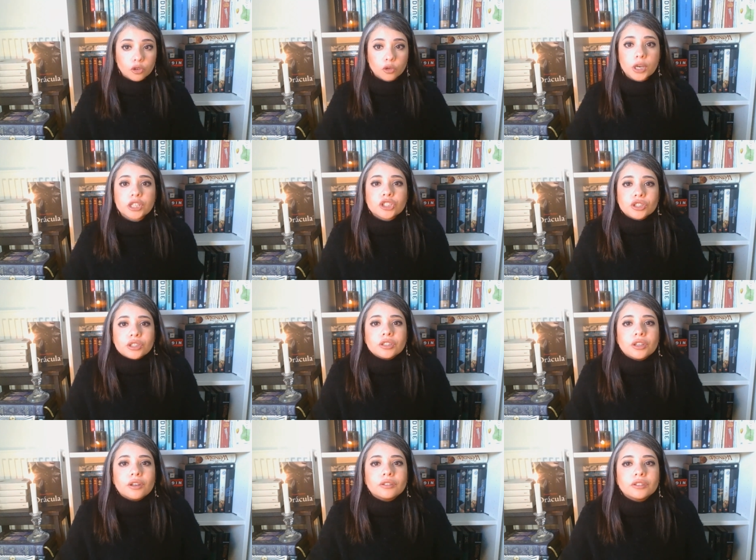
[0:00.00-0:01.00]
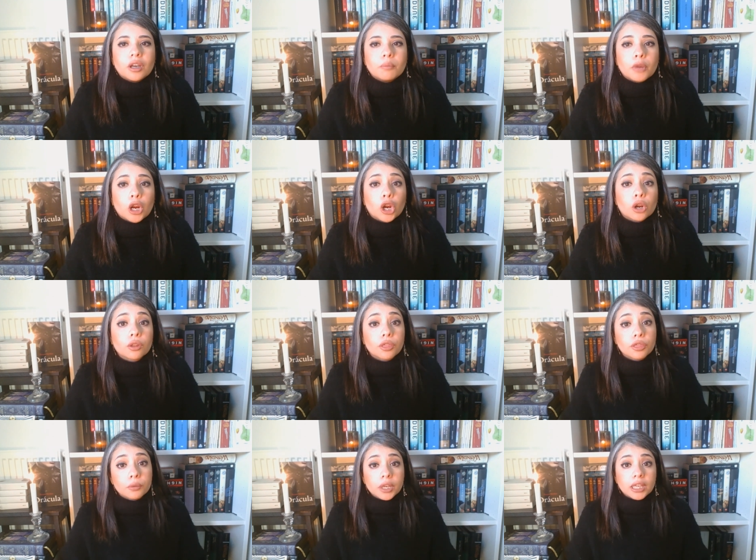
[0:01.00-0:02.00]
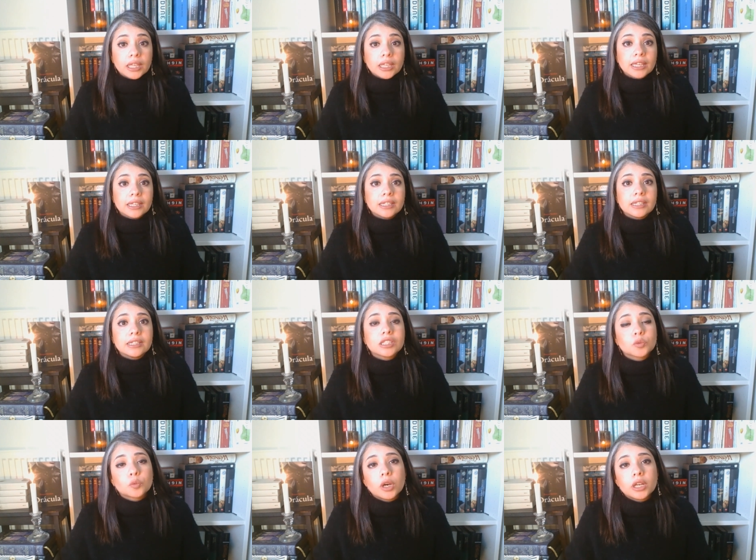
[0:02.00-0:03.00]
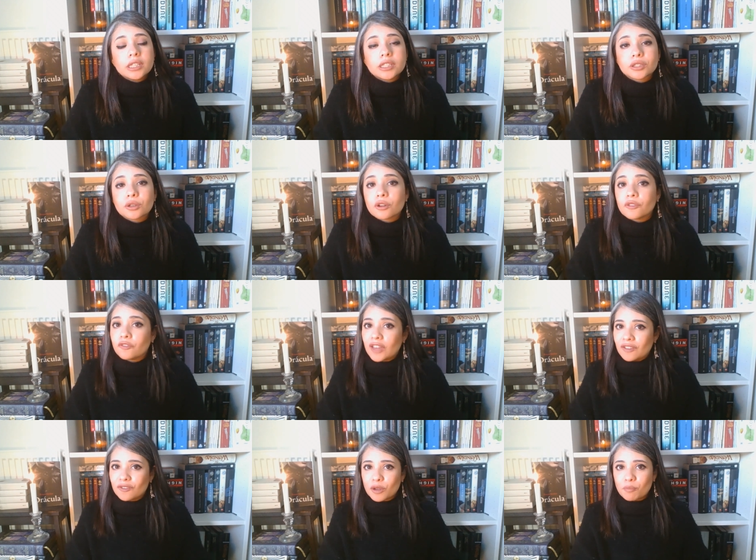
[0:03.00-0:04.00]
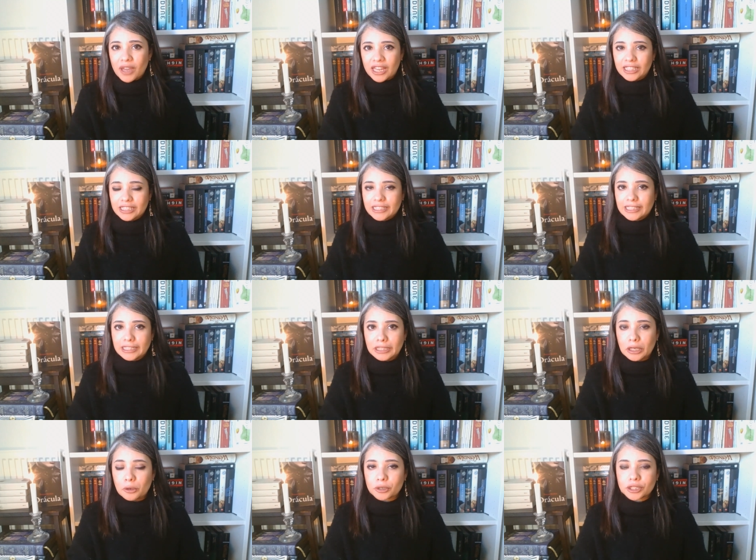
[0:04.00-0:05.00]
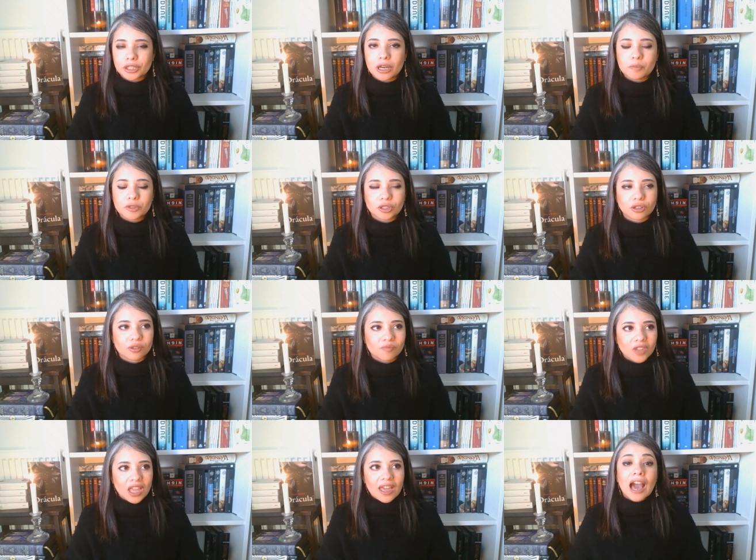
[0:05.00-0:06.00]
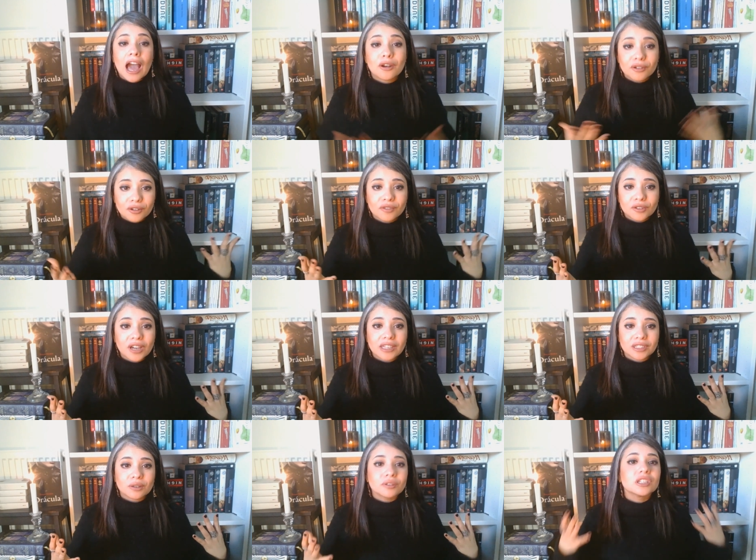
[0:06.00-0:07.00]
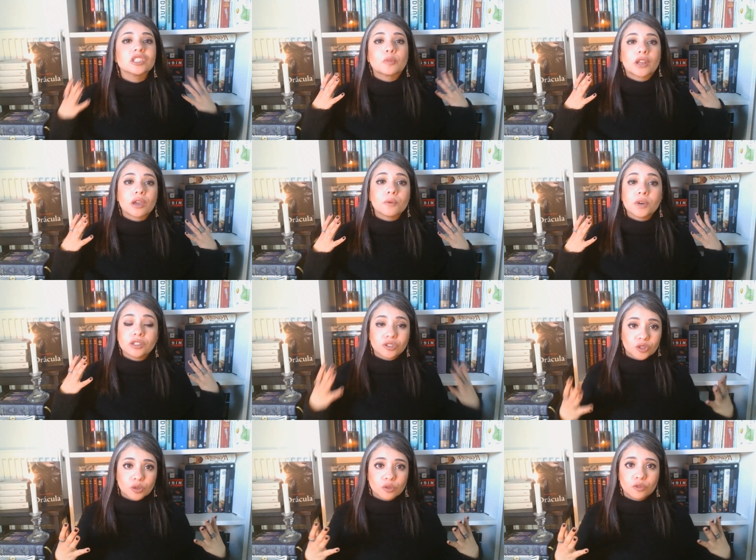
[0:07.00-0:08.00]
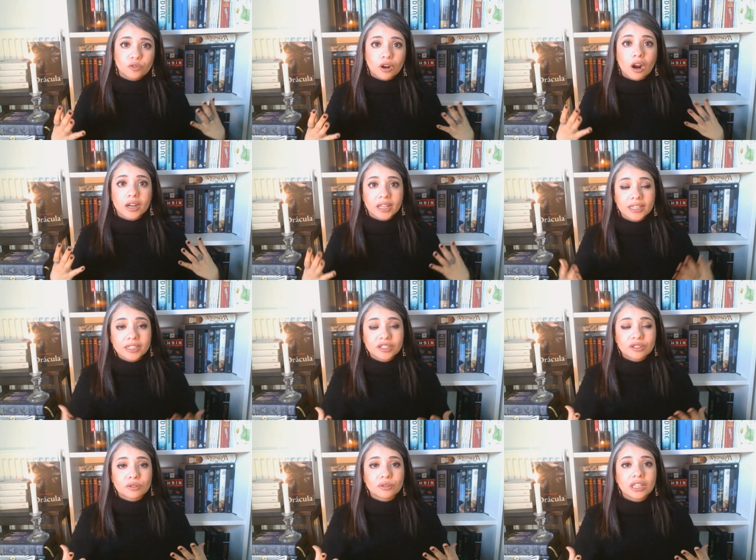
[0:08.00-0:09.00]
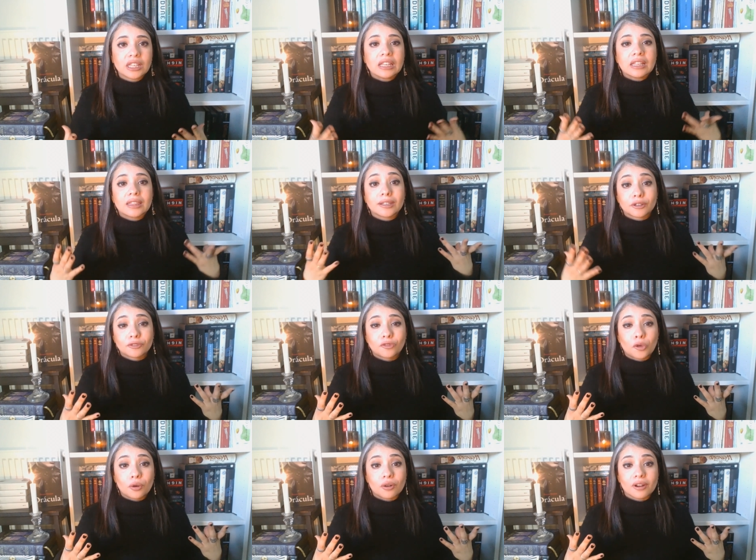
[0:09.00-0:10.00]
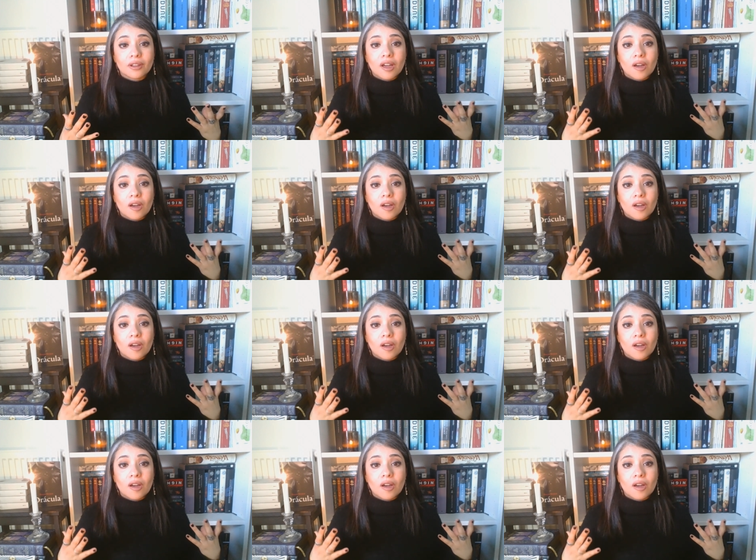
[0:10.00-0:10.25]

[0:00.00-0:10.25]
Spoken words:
Question number three is, what is your favorite painting or sculpture? I don't know if you guys know this, but I went to school for art history, therefore,